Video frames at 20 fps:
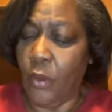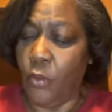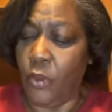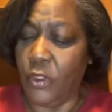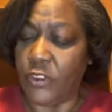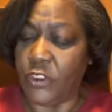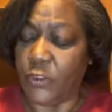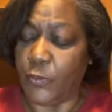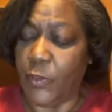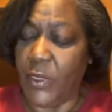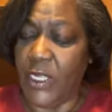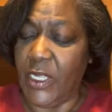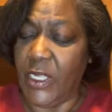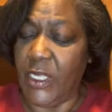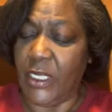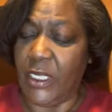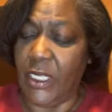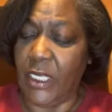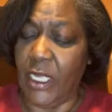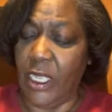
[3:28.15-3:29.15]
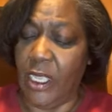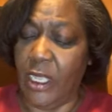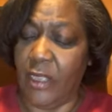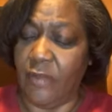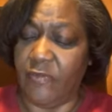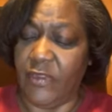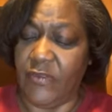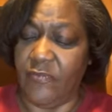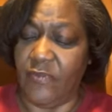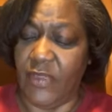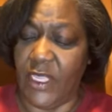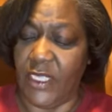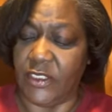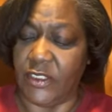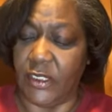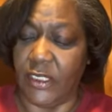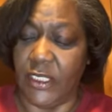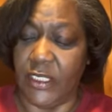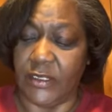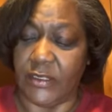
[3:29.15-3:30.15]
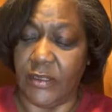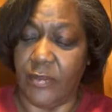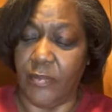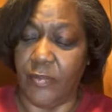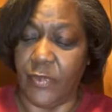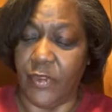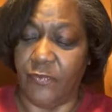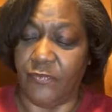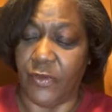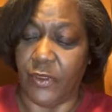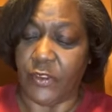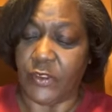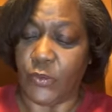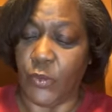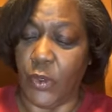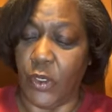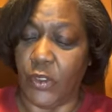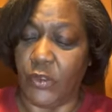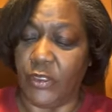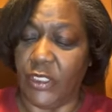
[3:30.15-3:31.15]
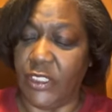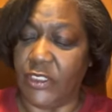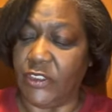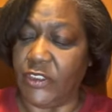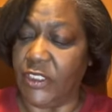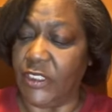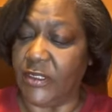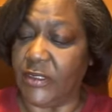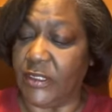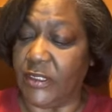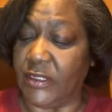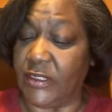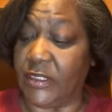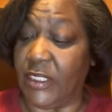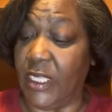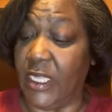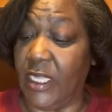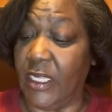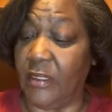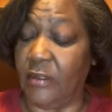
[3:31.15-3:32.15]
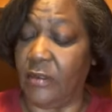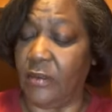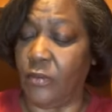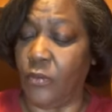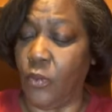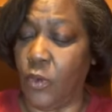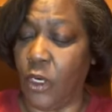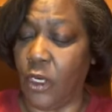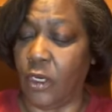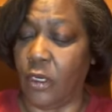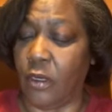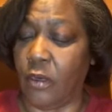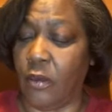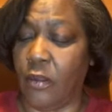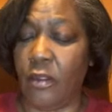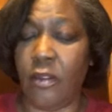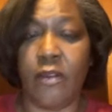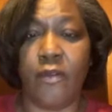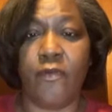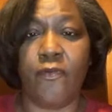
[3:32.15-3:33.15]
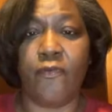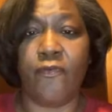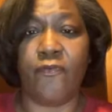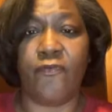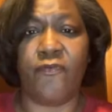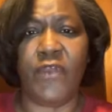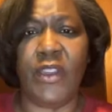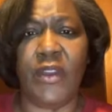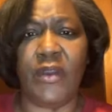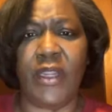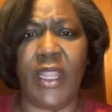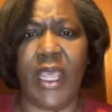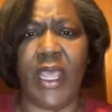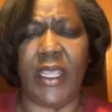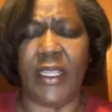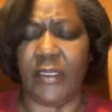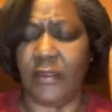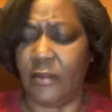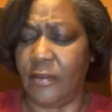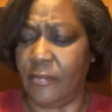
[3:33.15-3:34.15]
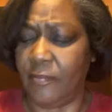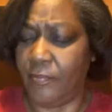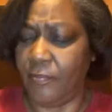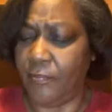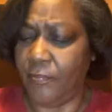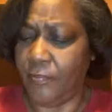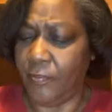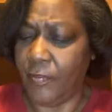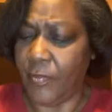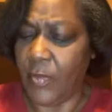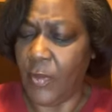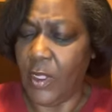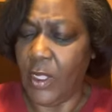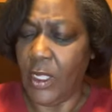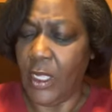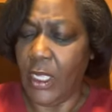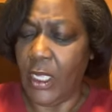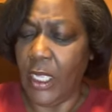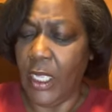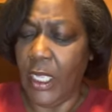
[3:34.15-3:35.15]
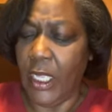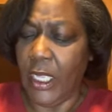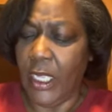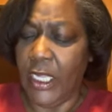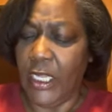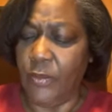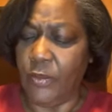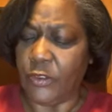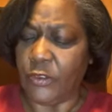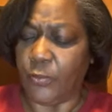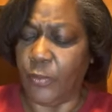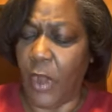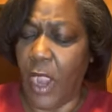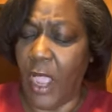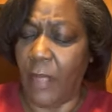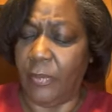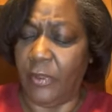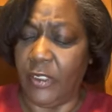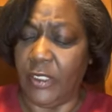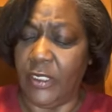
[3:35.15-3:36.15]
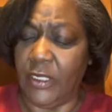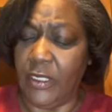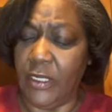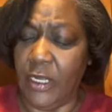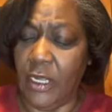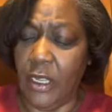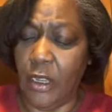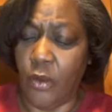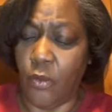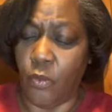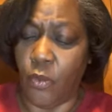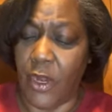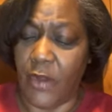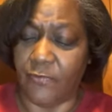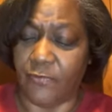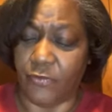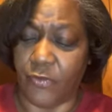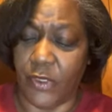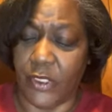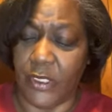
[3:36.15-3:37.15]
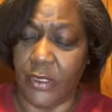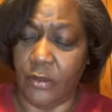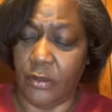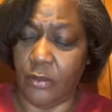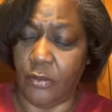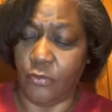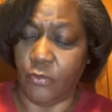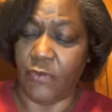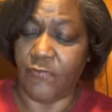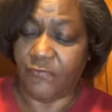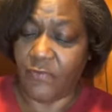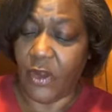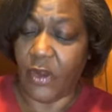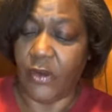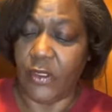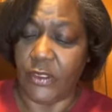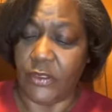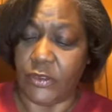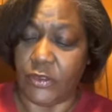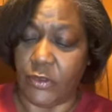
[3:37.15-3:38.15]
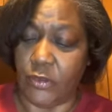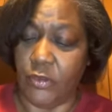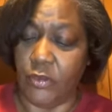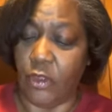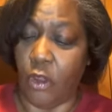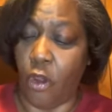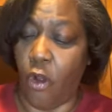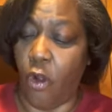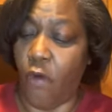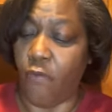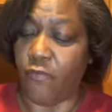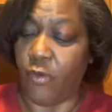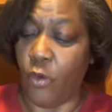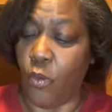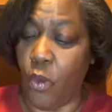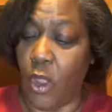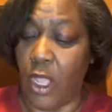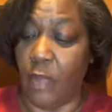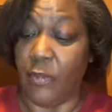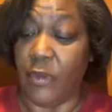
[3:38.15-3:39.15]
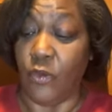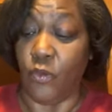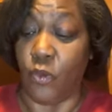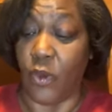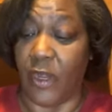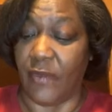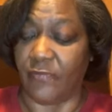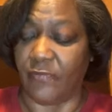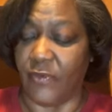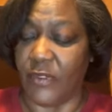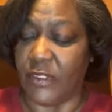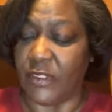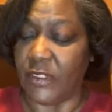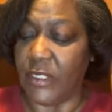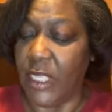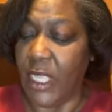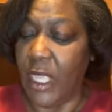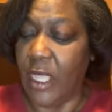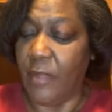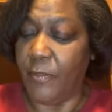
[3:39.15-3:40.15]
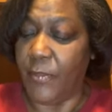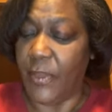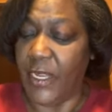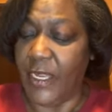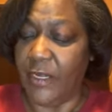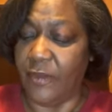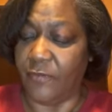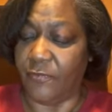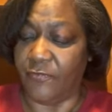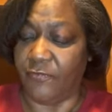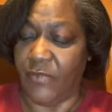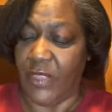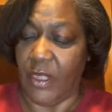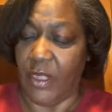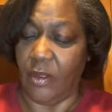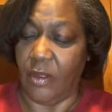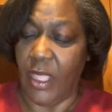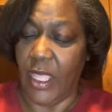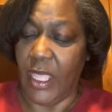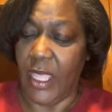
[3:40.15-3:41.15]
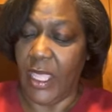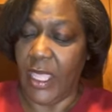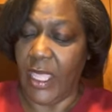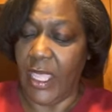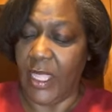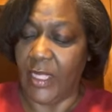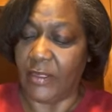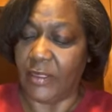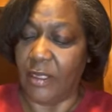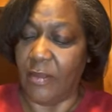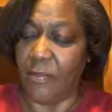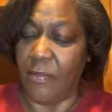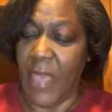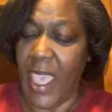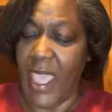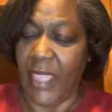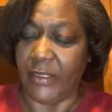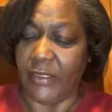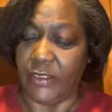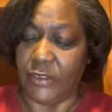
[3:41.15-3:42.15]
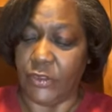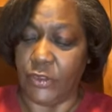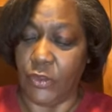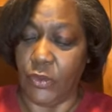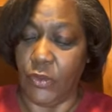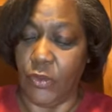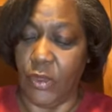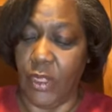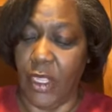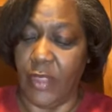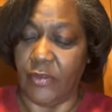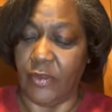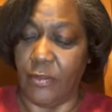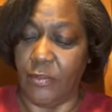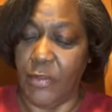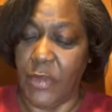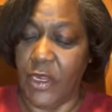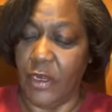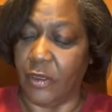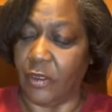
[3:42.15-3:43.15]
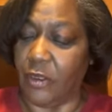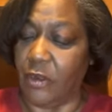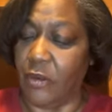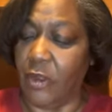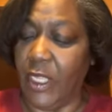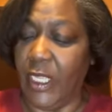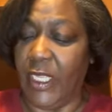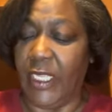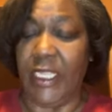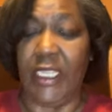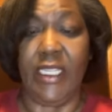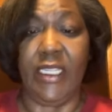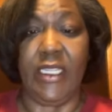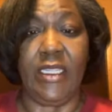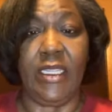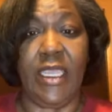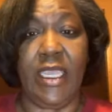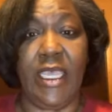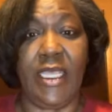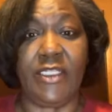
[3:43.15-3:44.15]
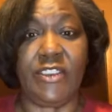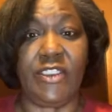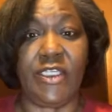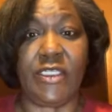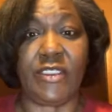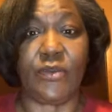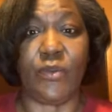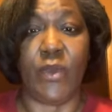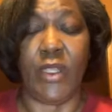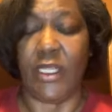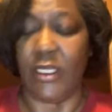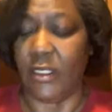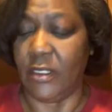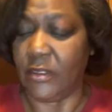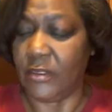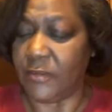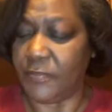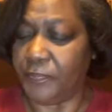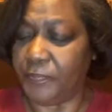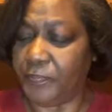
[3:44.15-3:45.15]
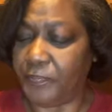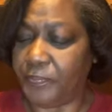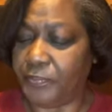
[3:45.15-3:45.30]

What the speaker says: When speaking of evangelism, the first word that Jesus said were, fear not. He was probably referring to the overwhelming reverence Peter felt at the magnitude of the miracle he had just witnessed.